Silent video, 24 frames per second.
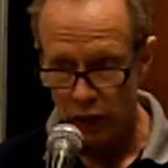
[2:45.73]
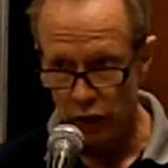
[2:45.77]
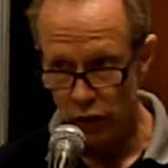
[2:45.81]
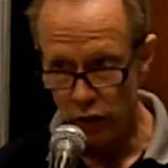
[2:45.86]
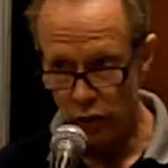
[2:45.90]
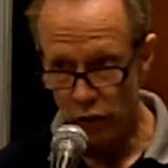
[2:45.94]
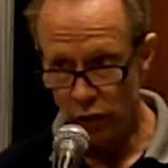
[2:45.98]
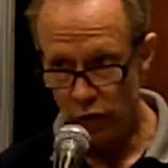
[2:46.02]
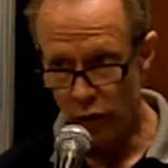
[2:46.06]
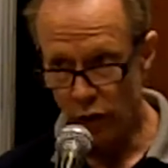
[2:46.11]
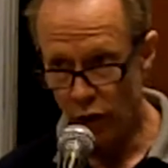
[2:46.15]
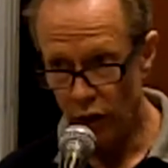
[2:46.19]

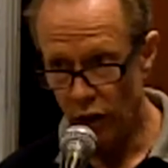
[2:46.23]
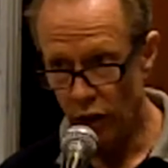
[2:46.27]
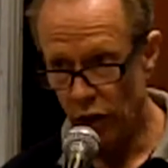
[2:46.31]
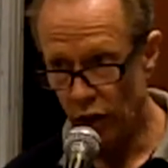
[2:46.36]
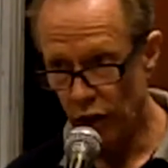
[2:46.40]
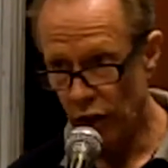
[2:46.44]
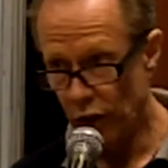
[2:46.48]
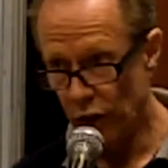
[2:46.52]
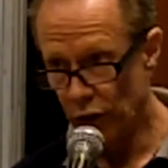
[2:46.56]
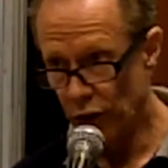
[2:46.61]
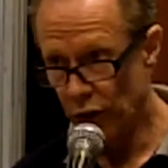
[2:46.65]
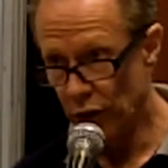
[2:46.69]
You've all
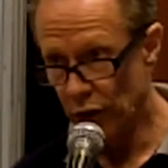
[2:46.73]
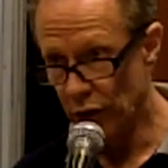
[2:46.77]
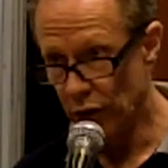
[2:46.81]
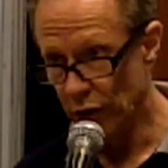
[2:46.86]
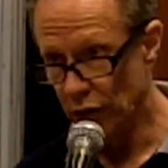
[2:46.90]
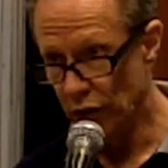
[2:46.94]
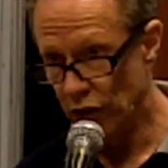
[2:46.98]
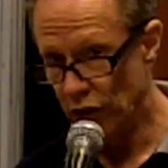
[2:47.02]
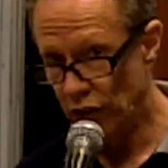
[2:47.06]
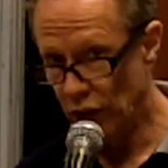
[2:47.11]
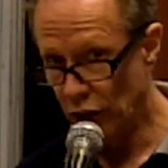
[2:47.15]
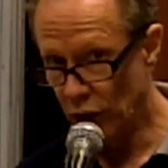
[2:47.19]
heard
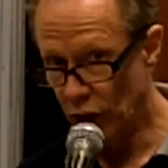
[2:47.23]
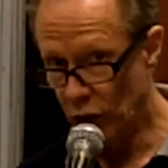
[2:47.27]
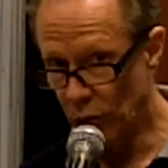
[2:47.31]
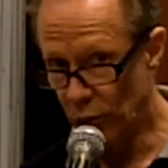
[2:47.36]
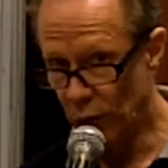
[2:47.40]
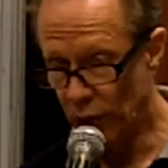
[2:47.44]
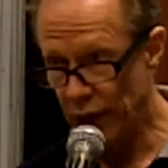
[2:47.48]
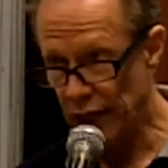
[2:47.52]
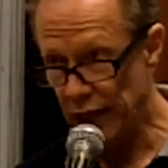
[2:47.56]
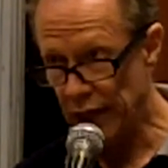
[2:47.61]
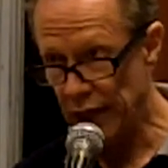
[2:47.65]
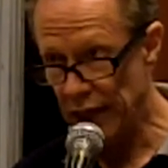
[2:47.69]
of
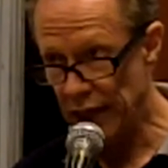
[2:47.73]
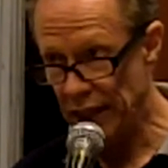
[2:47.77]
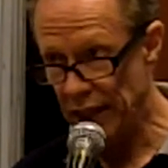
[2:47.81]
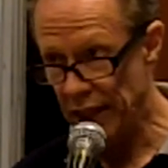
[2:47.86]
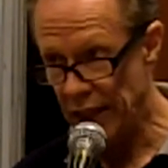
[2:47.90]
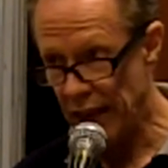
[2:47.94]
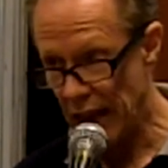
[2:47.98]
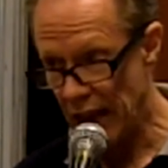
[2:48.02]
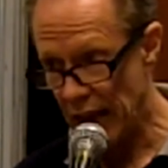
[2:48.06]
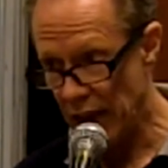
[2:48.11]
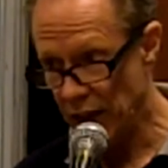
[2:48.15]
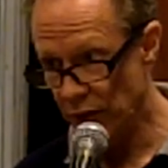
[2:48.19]
jailbreaking
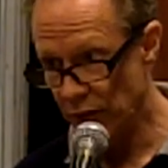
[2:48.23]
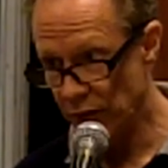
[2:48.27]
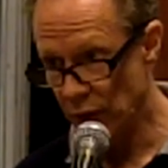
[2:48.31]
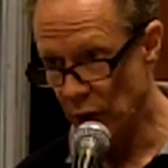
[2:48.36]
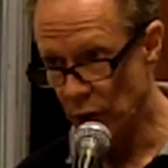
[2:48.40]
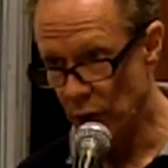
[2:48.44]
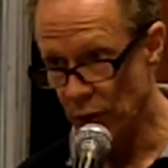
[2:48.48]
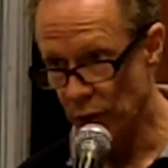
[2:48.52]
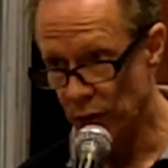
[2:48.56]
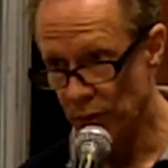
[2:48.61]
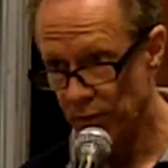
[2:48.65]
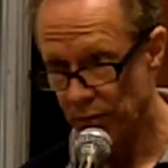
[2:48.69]
the
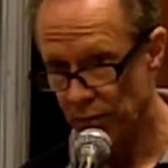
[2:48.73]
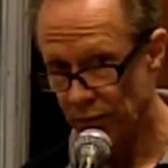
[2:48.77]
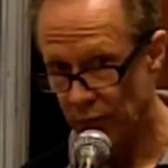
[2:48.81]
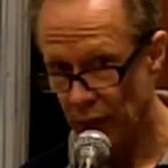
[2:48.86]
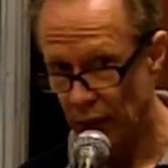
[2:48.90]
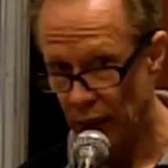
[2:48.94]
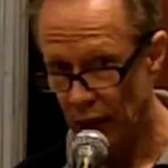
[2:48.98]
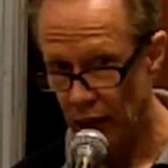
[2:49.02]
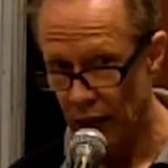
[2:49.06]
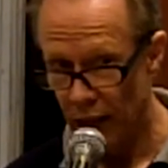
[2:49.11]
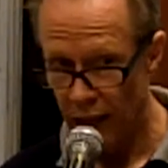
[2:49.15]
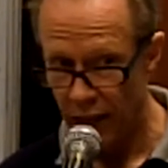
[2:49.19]
iPhone.
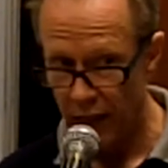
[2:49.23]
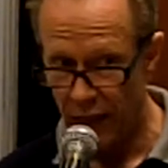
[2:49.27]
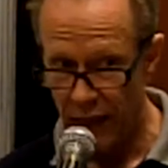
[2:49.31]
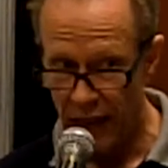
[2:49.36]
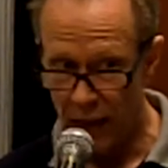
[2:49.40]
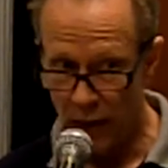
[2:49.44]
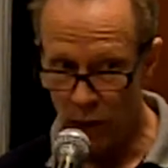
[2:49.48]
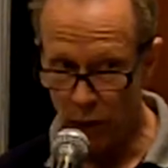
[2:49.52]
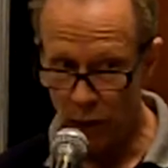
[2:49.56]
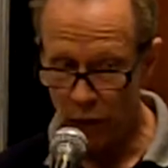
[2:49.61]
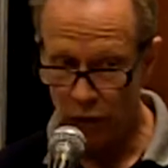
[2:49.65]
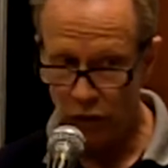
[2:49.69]

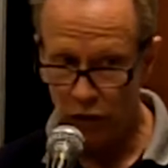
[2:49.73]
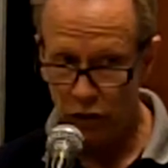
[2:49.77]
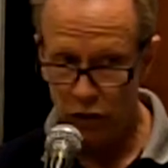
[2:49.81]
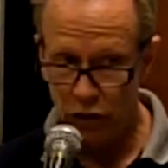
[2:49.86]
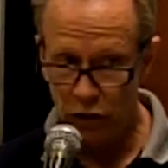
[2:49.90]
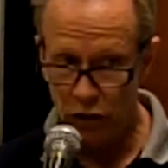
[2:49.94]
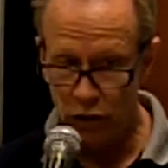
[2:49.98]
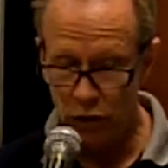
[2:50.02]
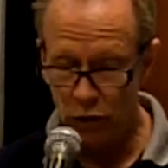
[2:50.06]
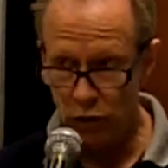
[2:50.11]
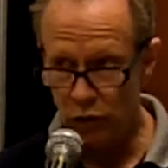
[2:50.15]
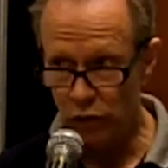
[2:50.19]
That
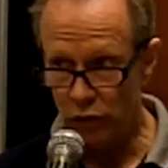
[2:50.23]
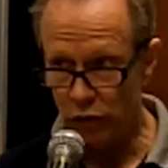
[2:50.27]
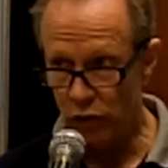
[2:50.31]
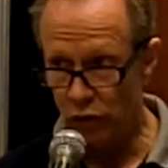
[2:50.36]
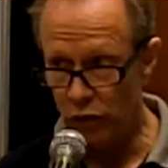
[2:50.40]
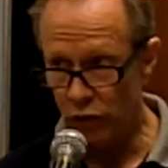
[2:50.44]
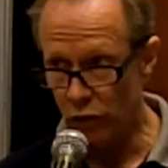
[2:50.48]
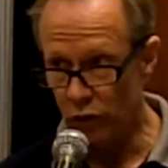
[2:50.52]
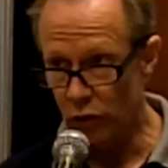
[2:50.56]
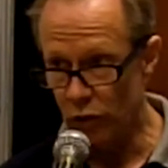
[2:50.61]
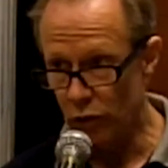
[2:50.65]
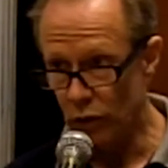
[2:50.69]
was due
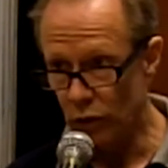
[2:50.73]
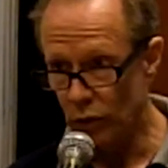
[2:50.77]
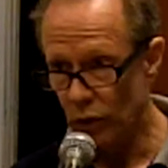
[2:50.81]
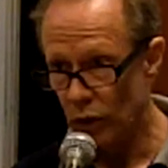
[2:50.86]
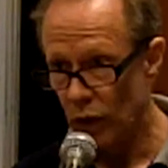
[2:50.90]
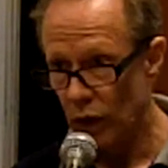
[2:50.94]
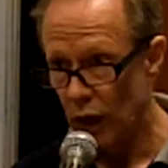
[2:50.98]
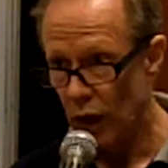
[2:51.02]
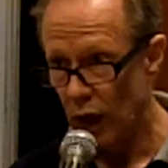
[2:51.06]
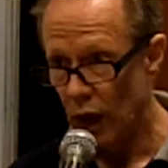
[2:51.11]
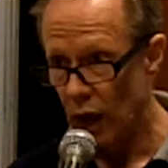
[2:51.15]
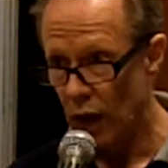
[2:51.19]

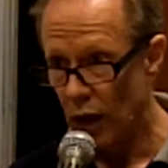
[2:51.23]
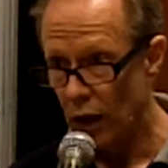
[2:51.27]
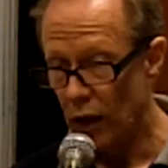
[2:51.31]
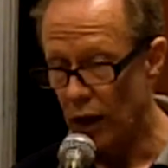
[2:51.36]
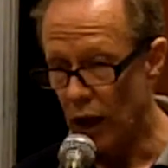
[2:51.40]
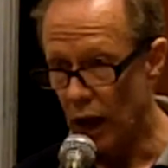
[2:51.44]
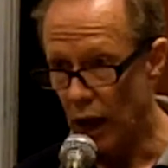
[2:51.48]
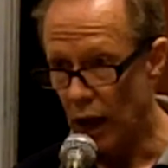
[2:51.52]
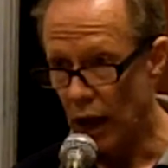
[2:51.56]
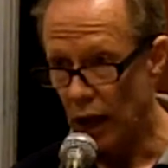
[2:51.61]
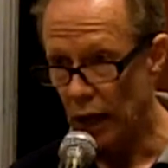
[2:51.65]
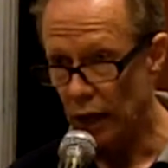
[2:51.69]
to
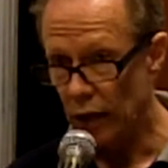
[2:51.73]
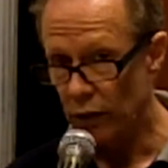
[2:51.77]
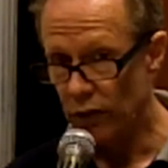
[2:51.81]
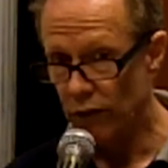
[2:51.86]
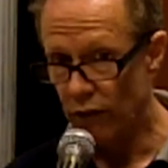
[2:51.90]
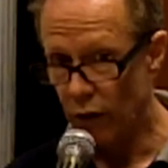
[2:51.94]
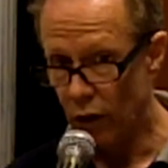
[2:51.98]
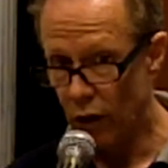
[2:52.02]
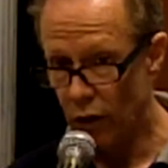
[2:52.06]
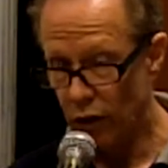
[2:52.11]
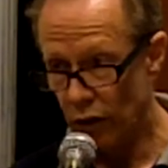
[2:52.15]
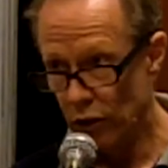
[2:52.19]

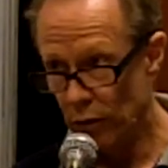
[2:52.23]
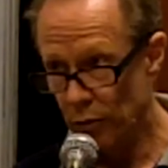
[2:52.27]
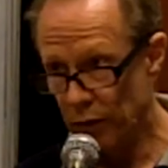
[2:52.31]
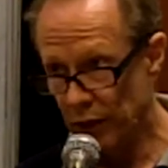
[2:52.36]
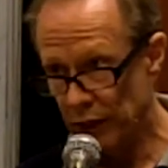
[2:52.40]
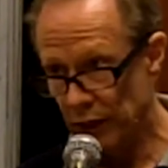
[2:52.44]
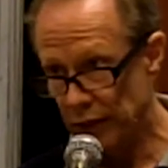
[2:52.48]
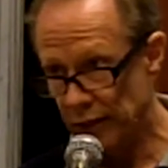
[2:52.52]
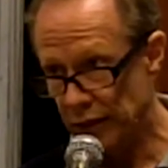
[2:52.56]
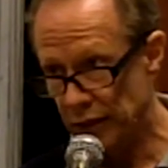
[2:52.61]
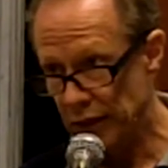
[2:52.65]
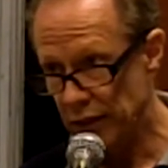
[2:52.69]

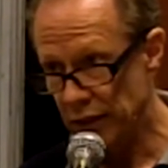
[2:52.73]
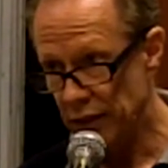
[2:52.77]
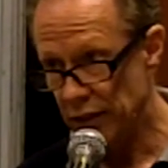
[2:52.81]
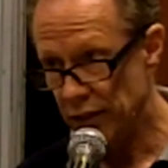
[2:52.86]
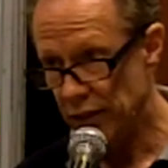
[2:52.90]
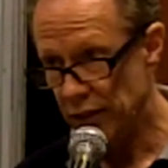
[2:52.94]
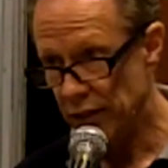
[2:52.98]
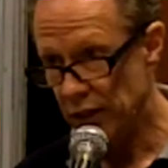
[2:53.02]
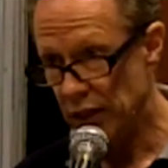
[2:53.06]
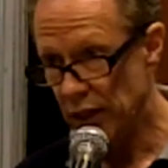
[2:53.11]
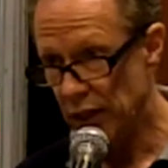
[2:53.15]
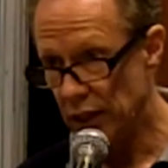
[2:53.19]

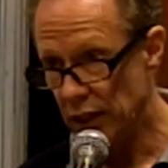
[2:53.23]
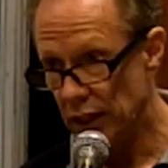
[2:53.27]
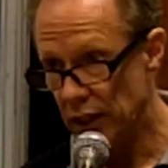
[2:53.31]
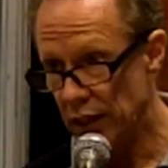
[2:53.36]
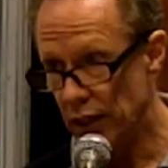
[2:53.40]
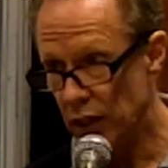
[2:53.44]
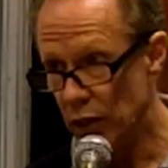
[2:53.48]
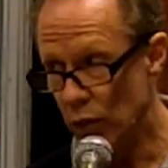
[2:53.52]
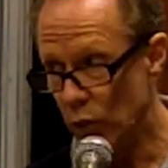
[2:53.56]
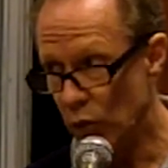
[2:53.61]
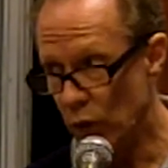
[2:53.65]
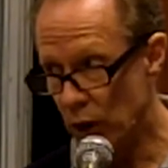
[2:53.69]
vulnerabilities
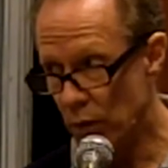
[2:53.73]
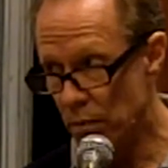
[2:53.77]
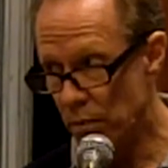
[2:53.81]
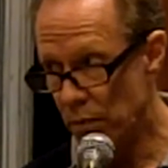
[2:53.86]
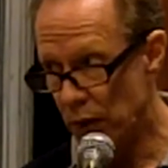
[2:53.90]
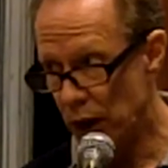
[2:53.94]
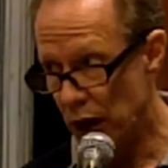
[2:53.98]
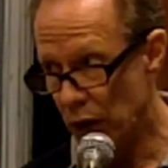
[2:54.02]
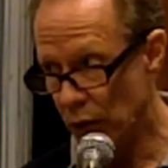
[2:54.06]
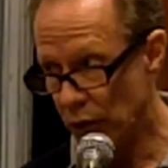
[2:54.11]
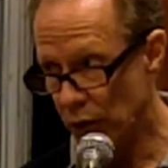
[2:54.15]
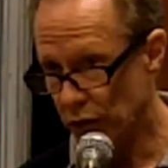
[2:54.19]
in the
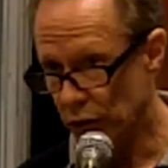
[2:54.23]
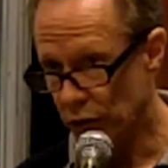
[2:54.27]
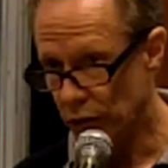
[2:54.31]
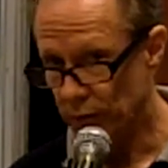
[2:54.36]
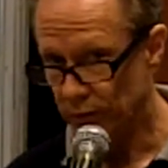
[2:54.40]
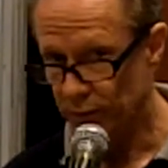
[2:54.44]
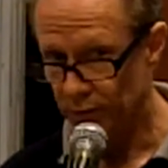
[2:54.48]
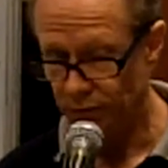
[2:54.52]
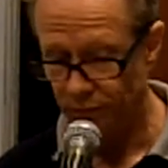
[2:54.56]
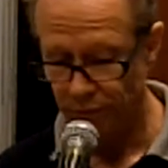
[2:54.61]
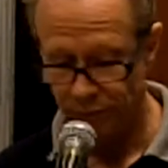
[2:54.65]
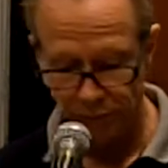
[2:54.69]
web
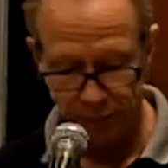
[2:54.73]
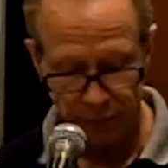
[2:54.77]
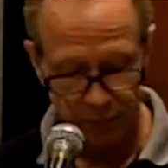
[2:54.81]
browser.